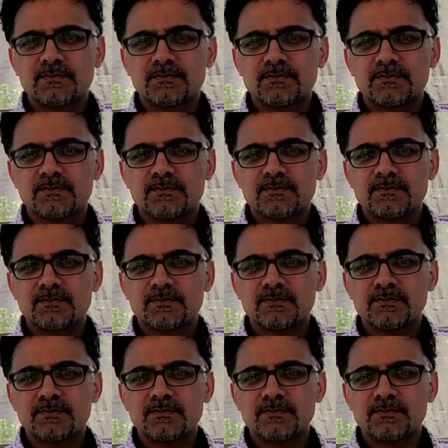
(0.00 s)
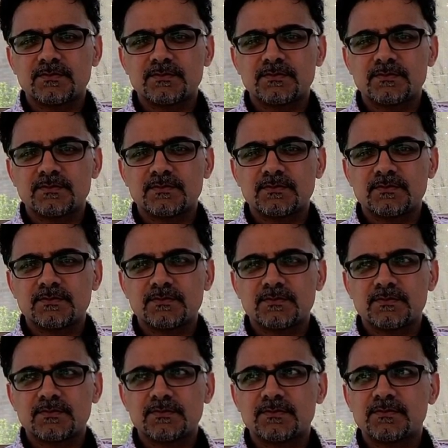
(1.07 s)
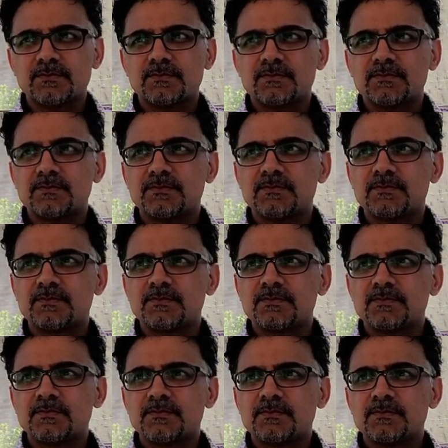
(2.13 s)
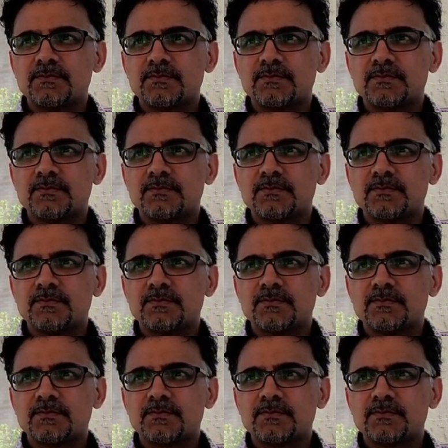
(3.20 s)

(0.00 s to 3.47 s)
The person shown says nothing.